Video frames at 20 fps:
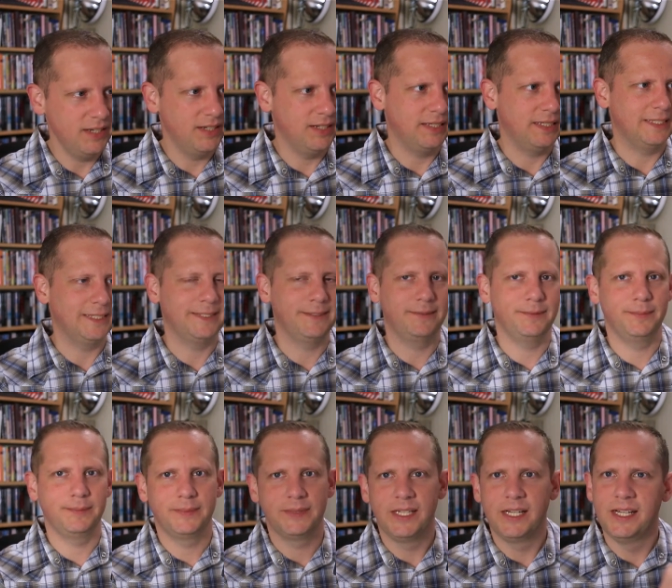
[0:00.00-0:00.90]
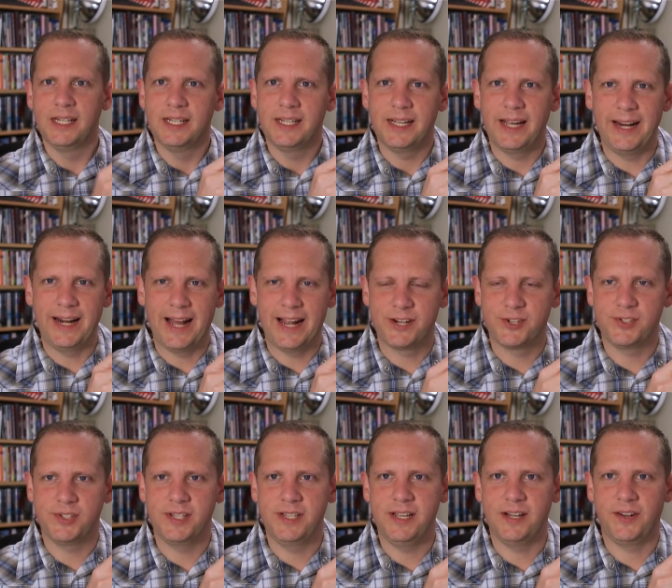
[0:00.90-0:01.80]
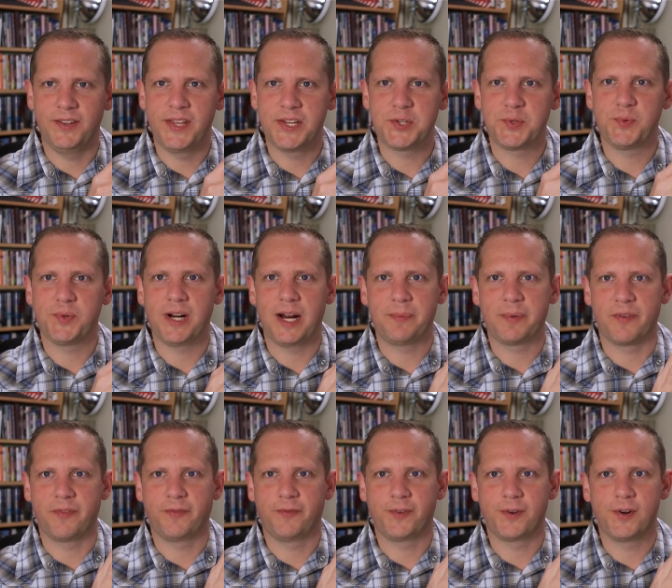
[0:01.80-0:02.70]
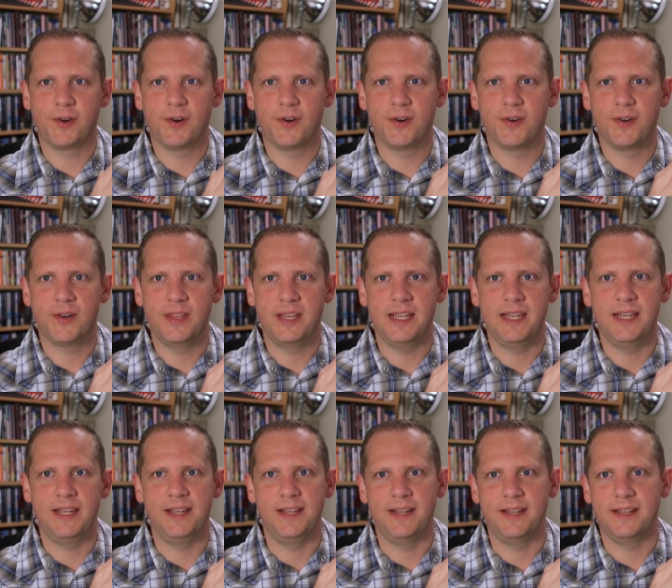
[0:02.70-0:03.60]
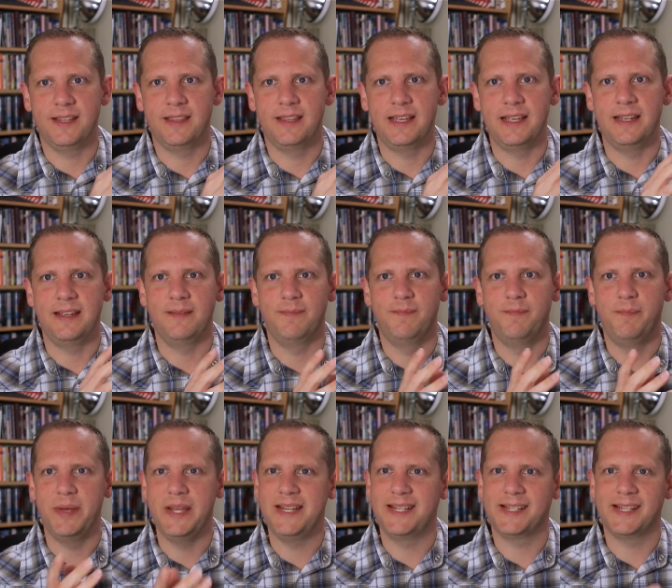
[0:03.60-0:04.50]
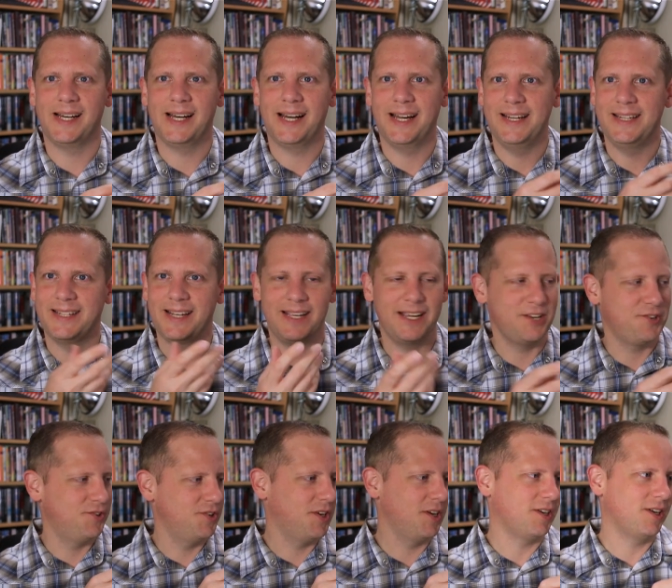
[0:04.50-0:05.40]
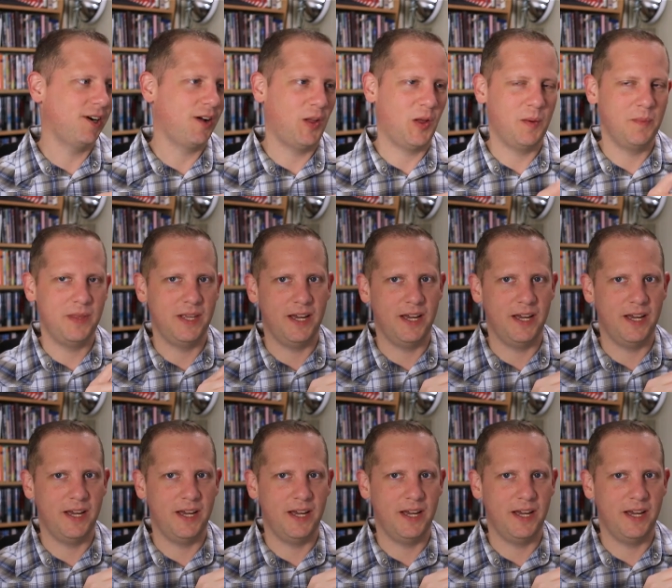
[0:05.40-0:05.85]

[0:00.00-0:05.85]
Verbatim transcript: Um, and actually, on this one, I prefer the the B sides, I guess you could call them.